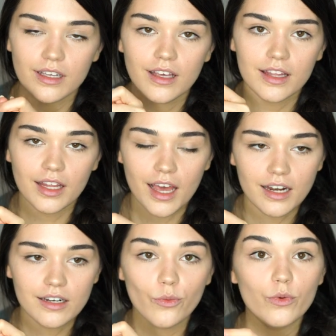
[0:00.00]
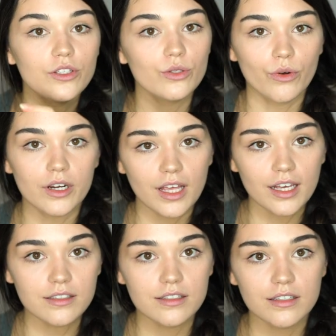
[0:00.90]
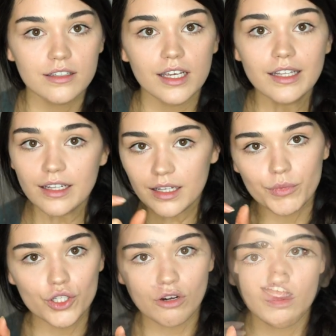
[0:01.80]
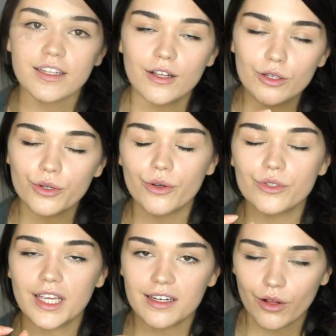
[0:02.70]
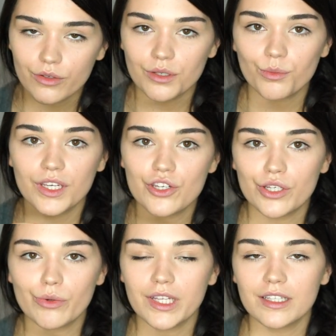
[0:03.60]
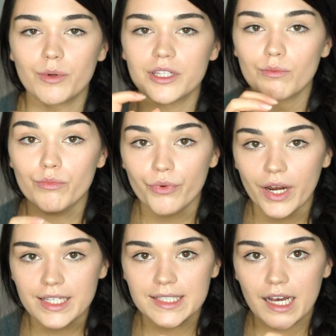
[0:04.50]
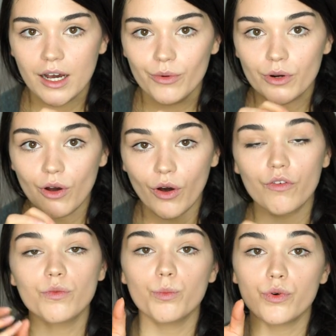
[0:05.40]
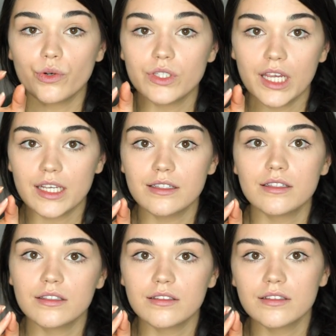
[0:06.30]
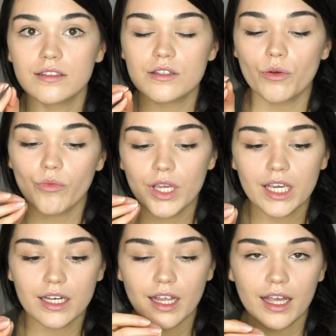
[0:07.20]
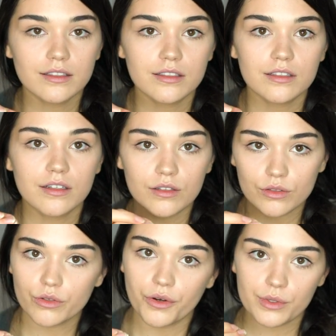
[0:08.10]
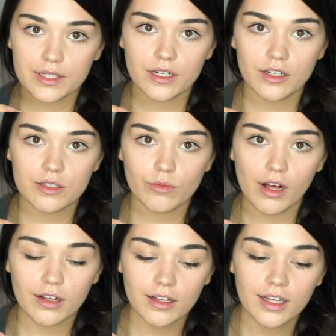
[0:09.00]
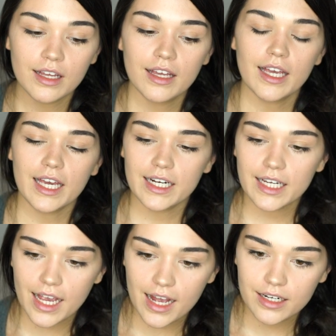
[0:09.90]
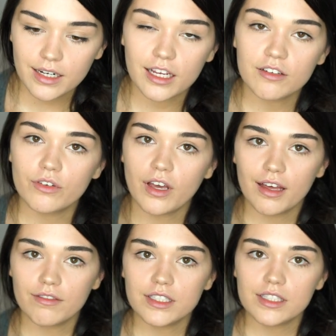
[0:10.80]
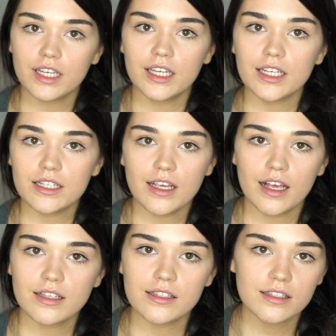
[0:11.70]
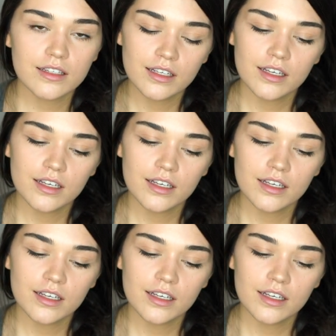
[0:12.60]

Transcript: and then we'll store that in the lipid droplet. And glucose can also be generated by the breakdown of proteins. So we can get glucose there as well. Then again, if you have it in excess,